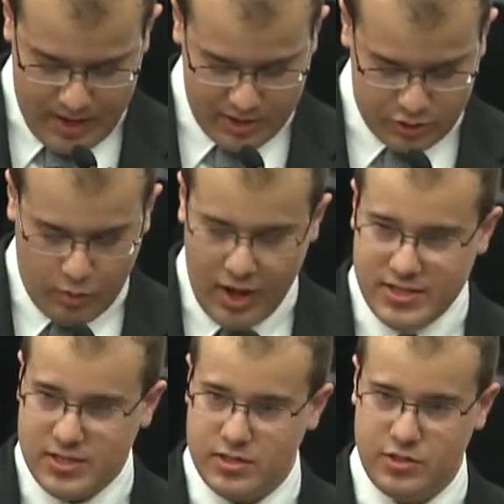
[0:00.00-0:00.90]
and
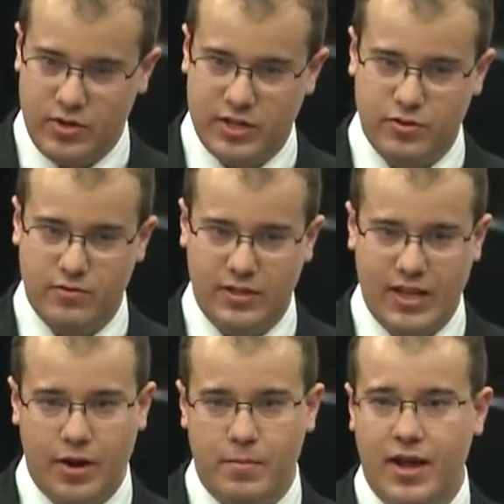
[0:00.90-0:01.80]
twice as the Director of the
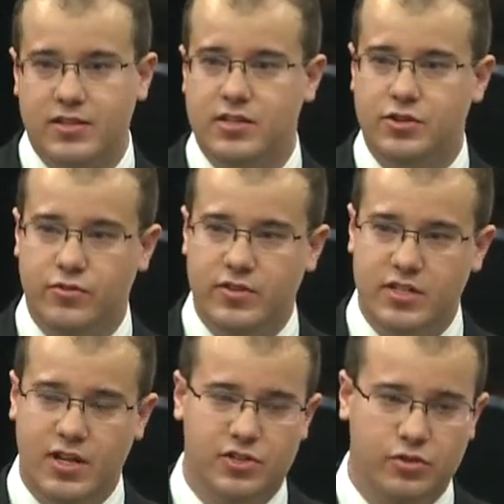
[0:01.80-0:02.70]
Lauterpacht Centre of
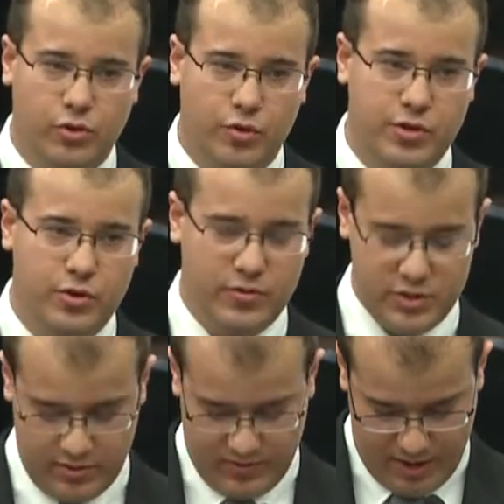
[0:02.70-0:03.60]
International Law at the
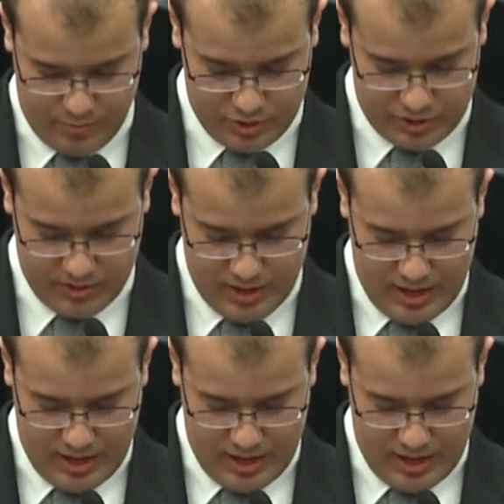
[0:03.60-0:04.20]
University of Cambridge.